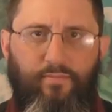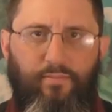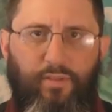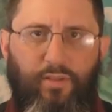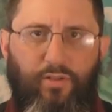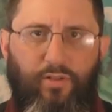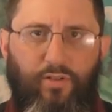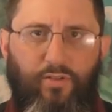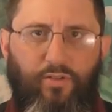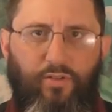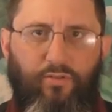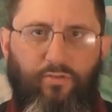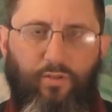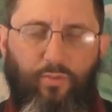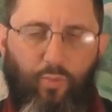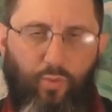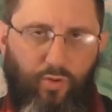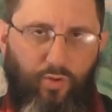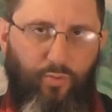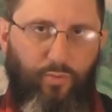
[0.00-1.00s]
because your
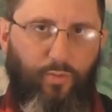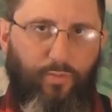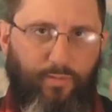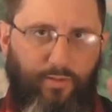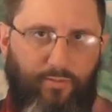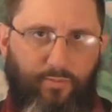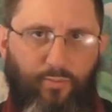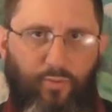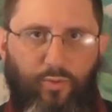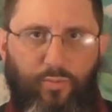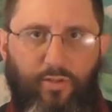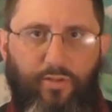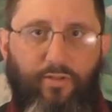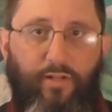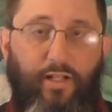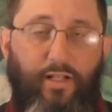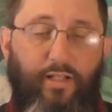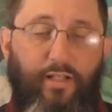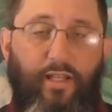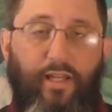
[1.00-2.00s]
rewards will be, will be
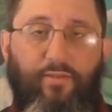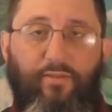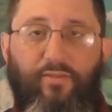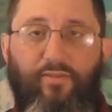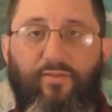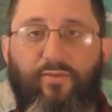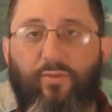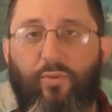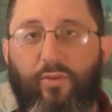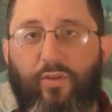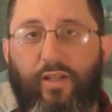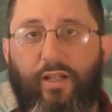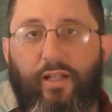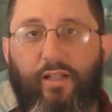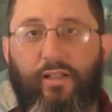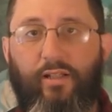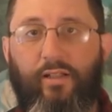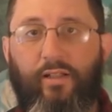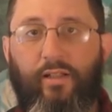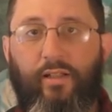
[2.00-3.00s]
great in heaven for
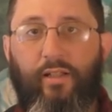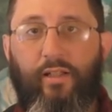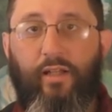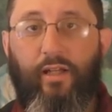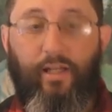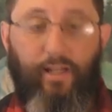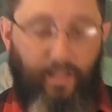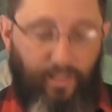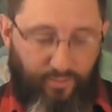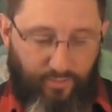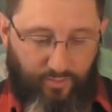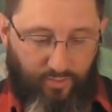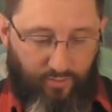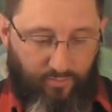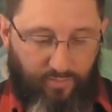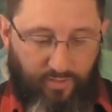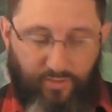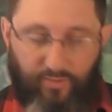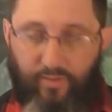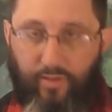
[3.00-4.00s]
that. And I'd show
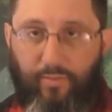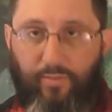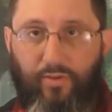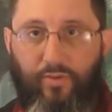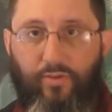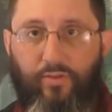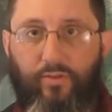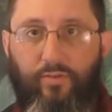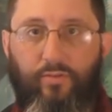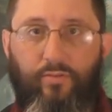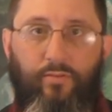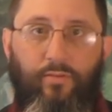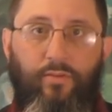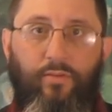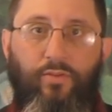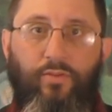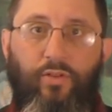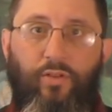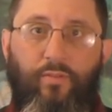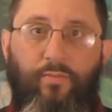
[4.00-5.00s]
them these scriptures.
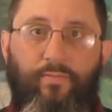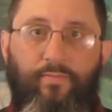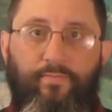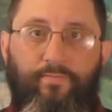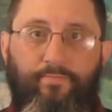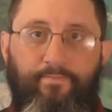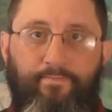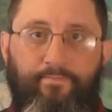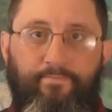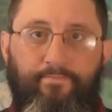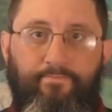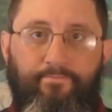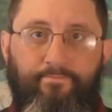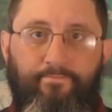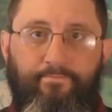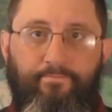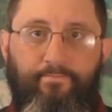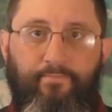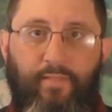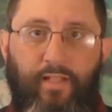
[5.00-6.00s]
Show them.
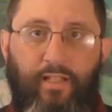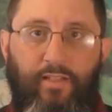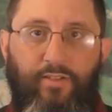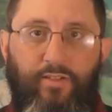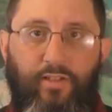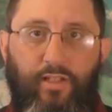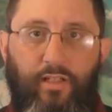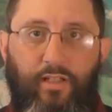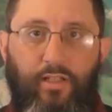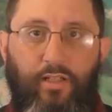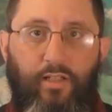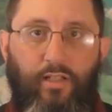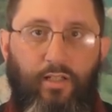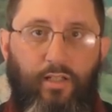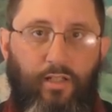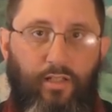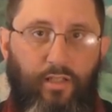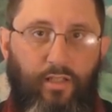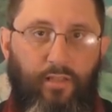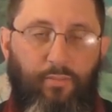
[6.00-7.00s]
And say,
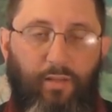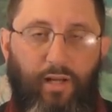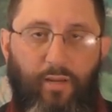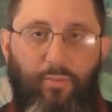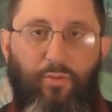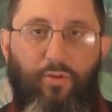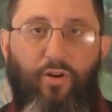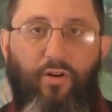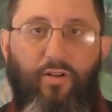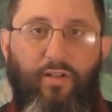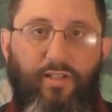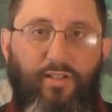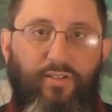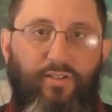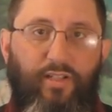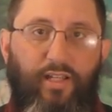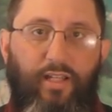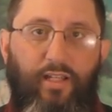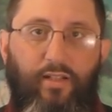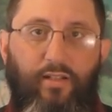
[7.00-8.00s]
the Bible already
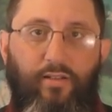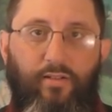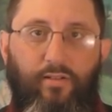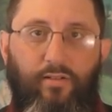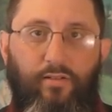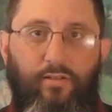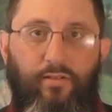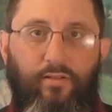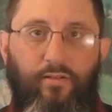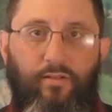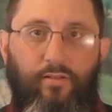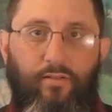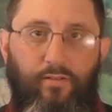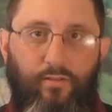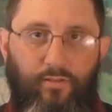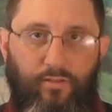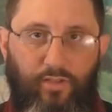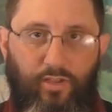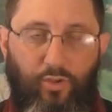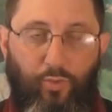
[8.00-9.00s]
said
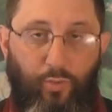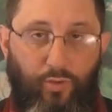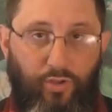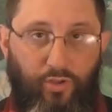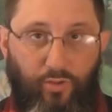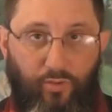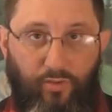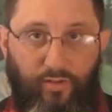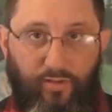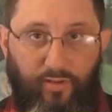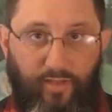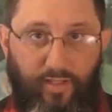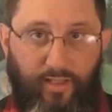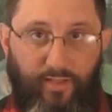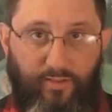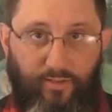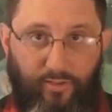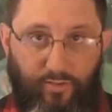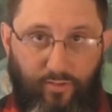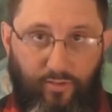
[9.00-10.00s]
you would do the
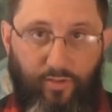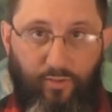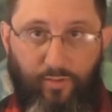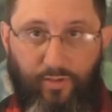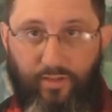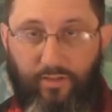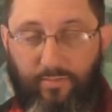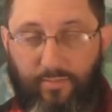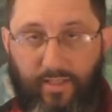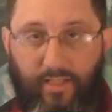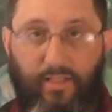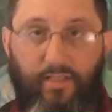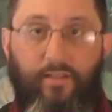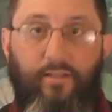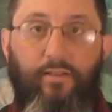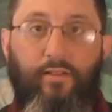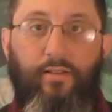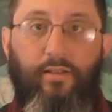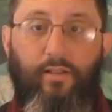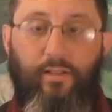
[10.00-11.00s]
things that you're doing to me.
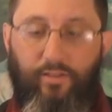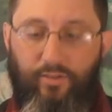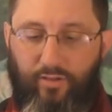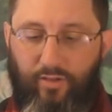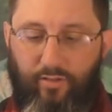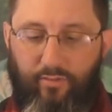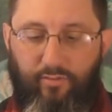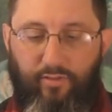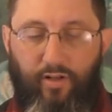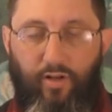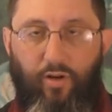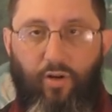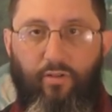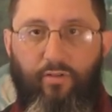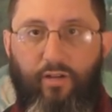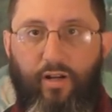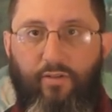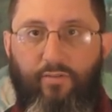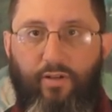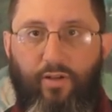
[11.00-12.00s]
It's
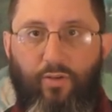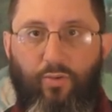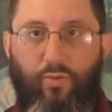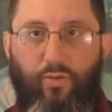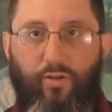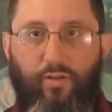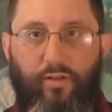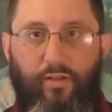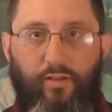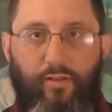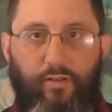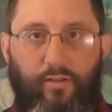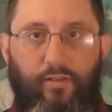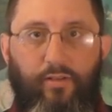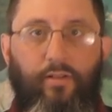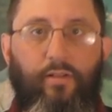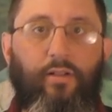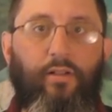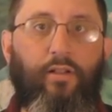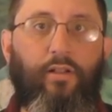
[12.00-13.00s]
already recorded.
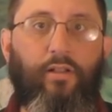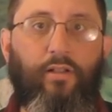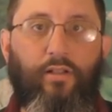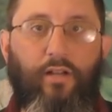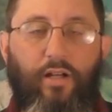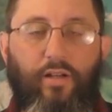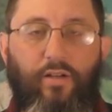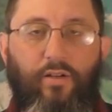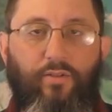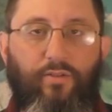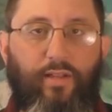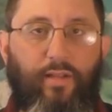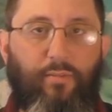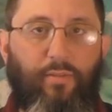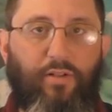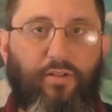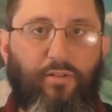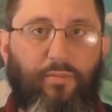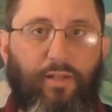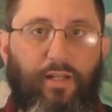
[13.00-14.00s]
God knows that
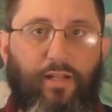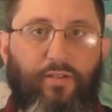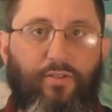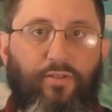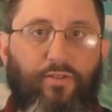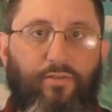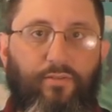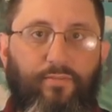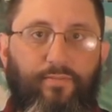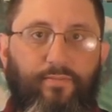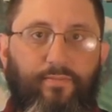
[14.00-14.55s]
much about you.